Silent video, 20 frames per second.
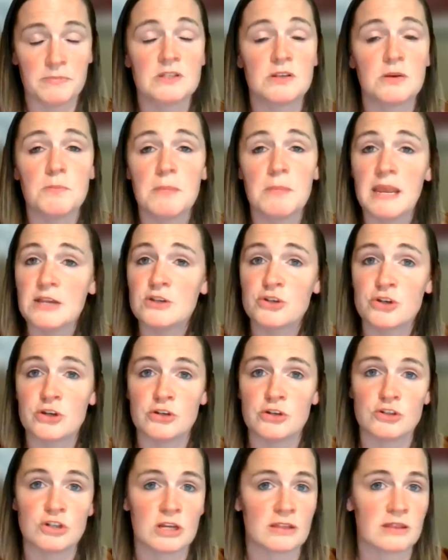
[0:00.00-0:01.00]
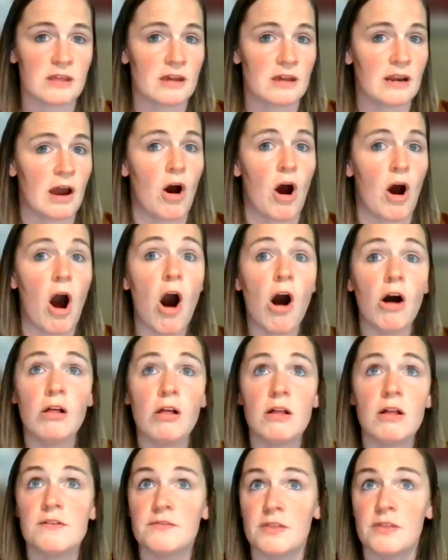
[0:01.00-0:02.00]
So make sure you check that out.
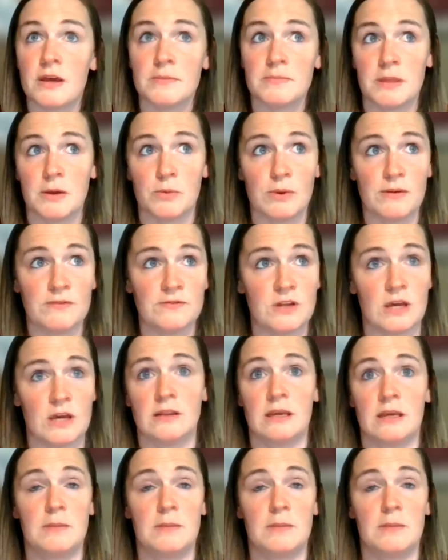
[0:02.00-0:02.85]
All of them that we've done,